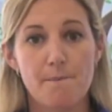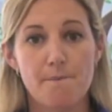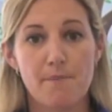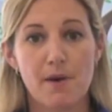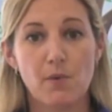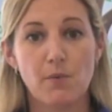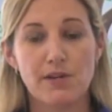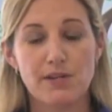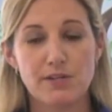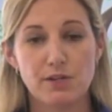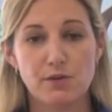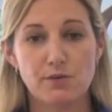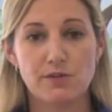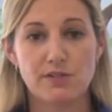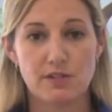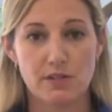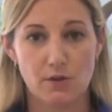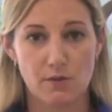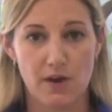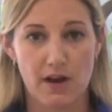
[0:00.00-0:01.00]
but we do
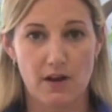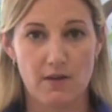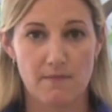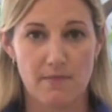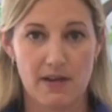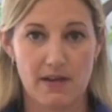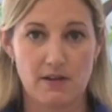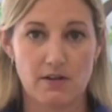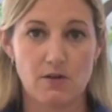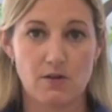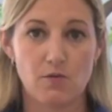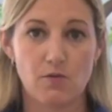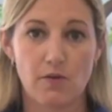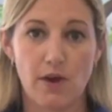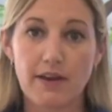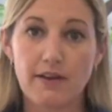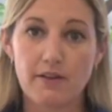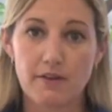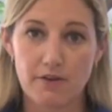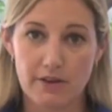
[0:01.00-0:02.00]
still recommend
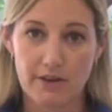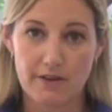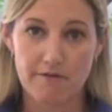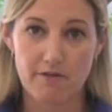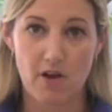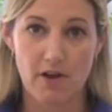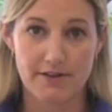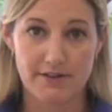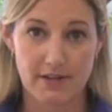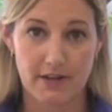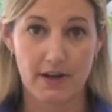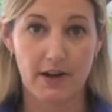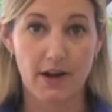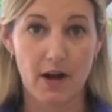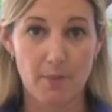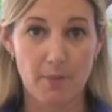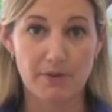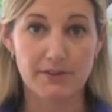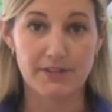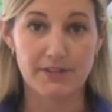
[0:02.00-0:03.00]
regularly flossing a couple